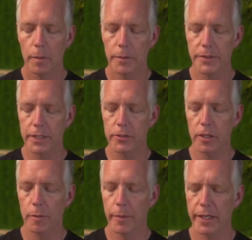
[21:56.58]
Almost like a
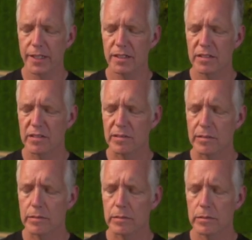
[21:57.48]
G harmonic.
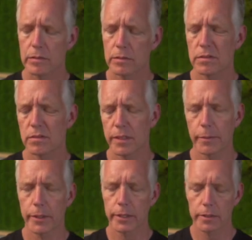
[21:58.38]

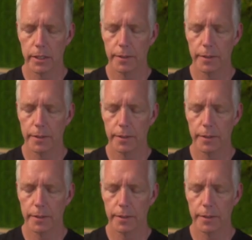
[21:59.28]
Not really.